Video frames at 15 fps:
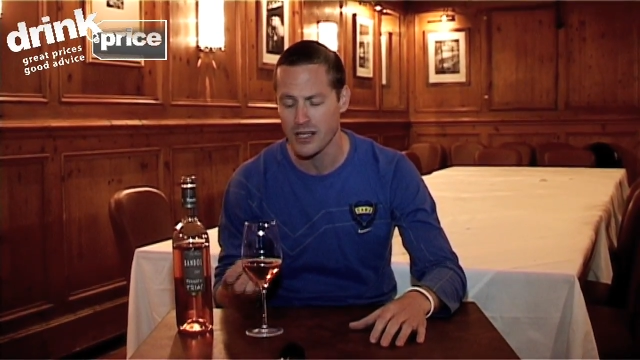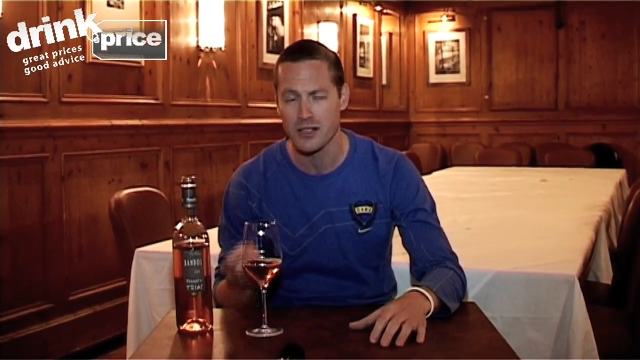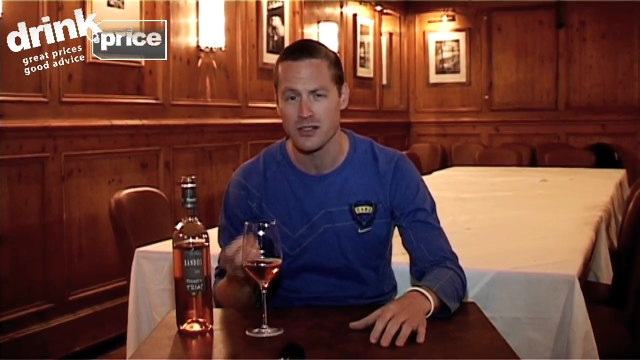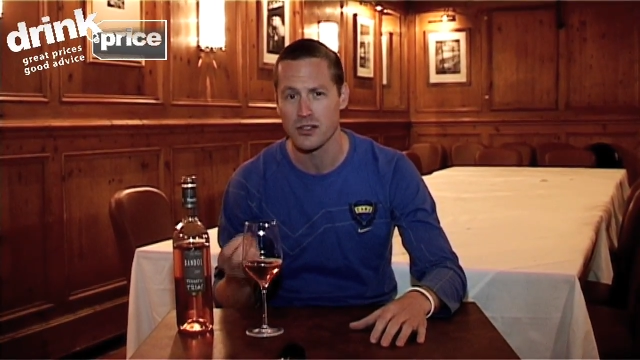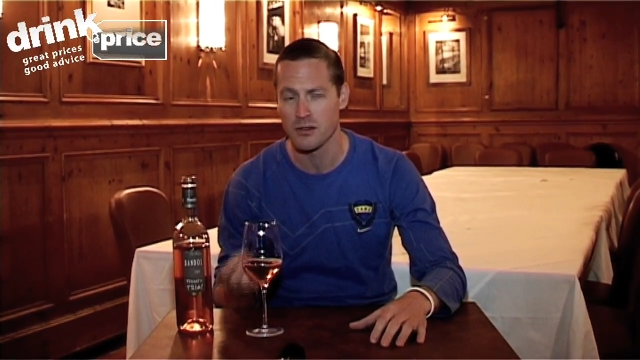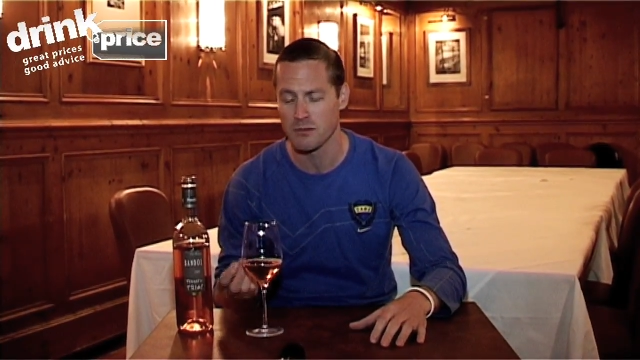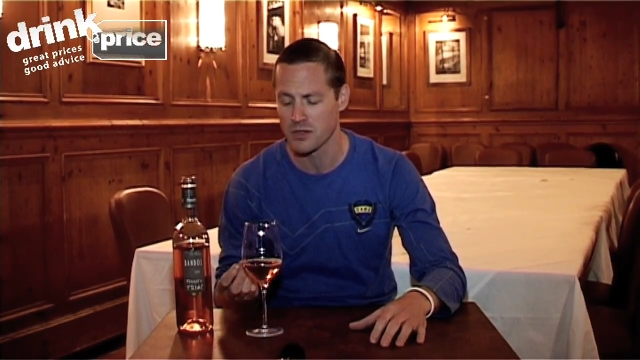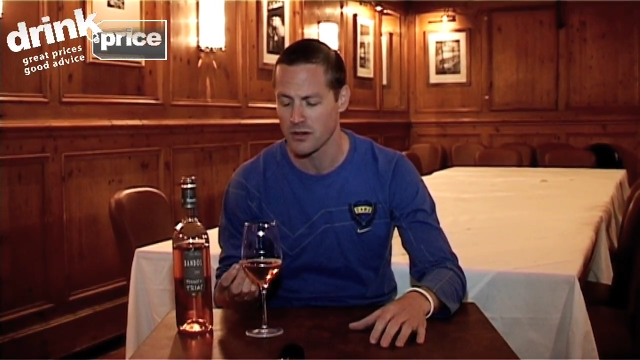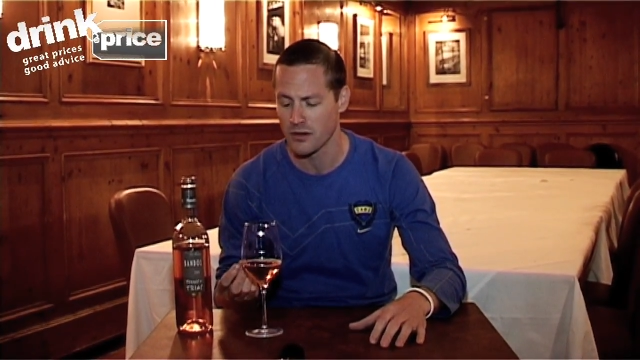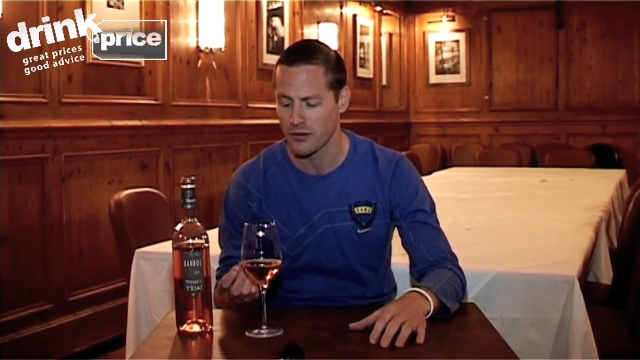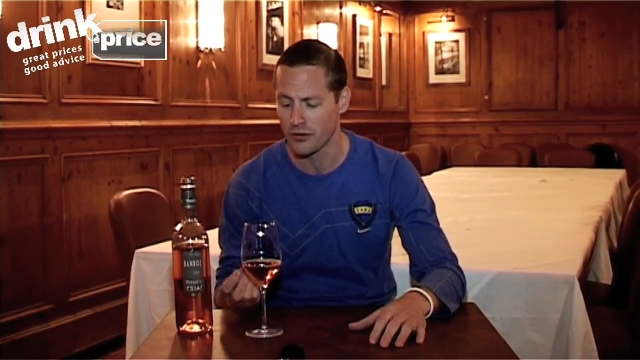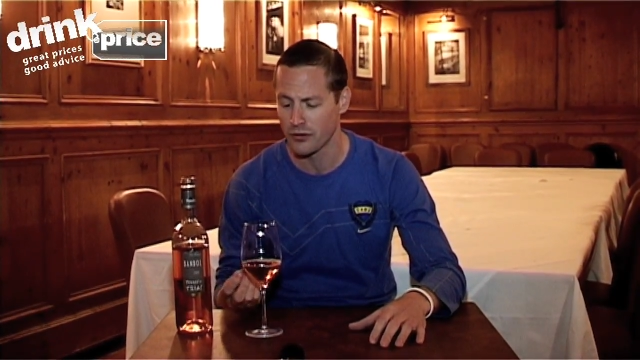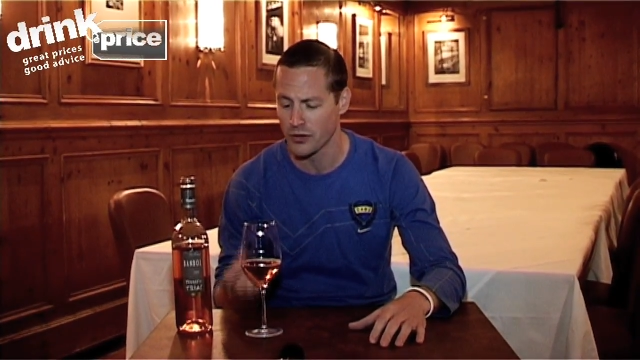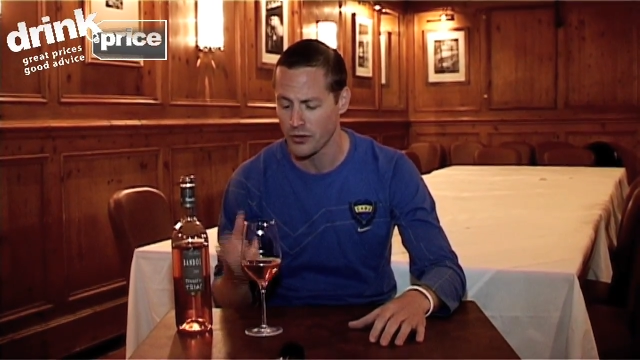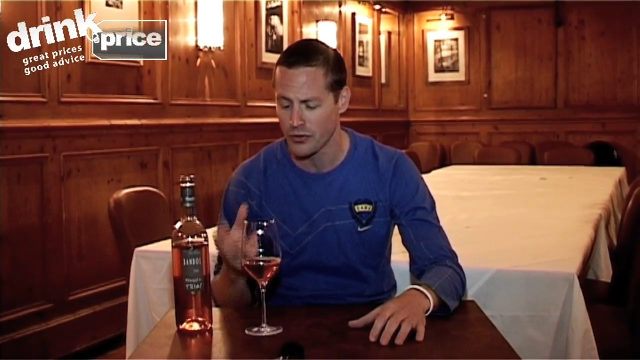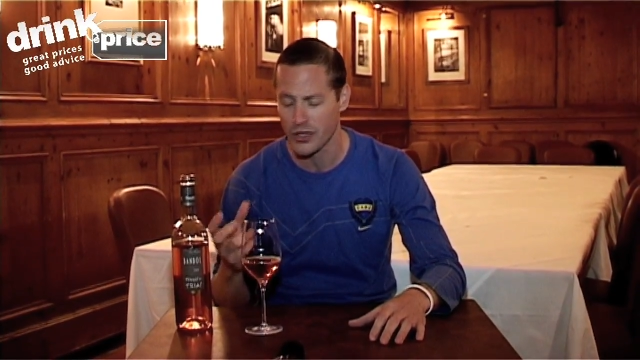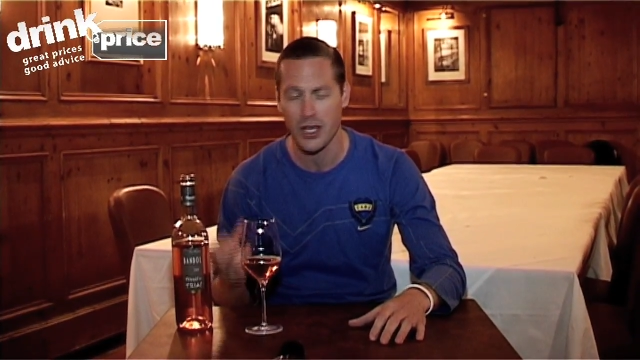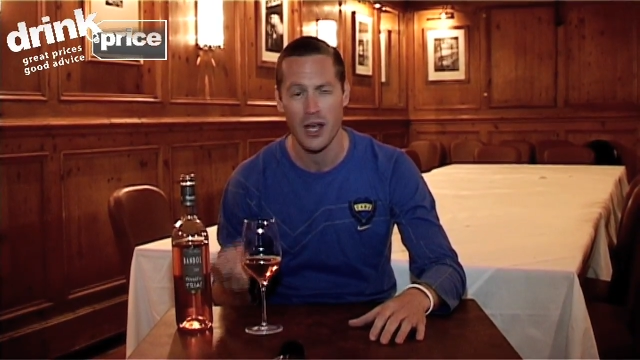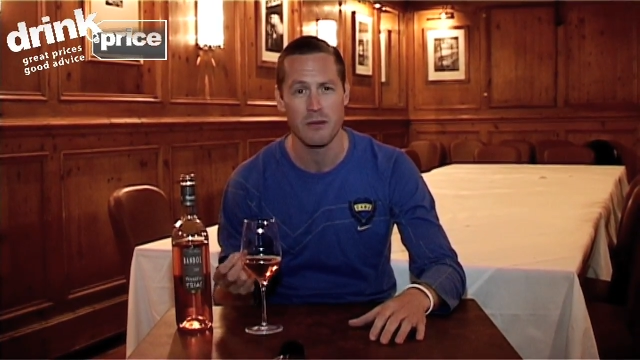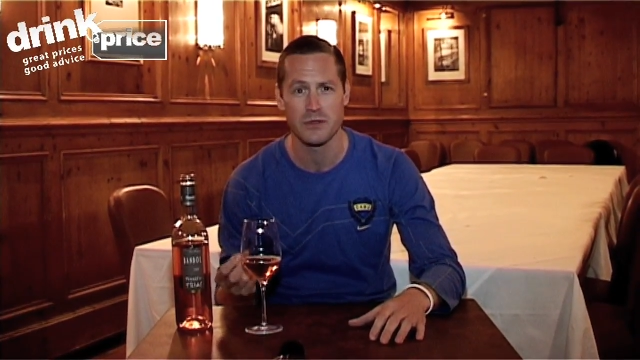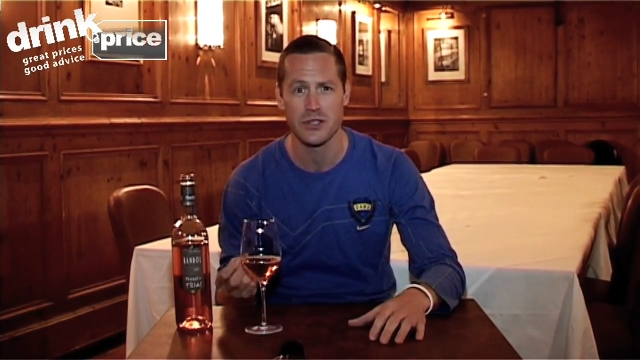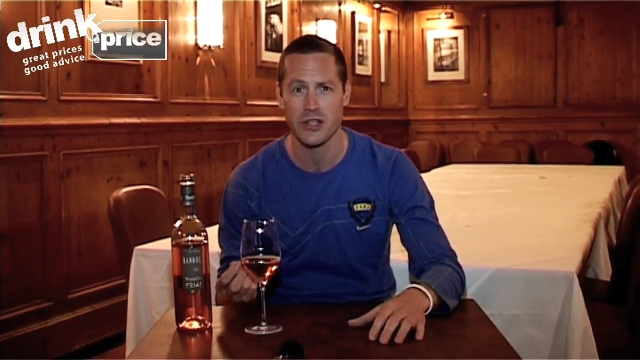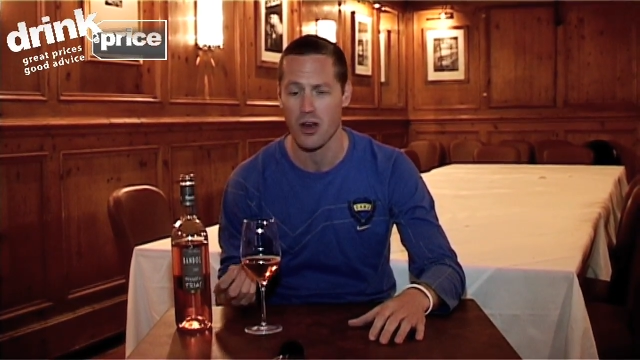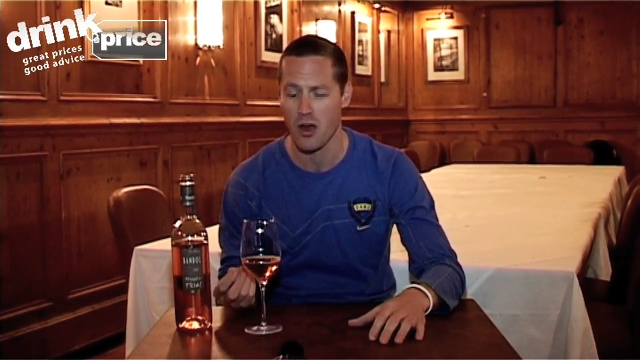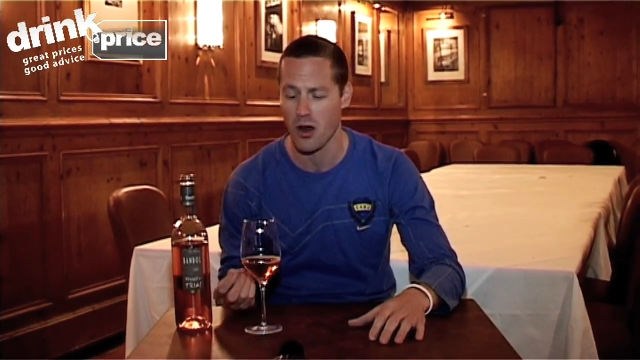in terms of the fruit that comes into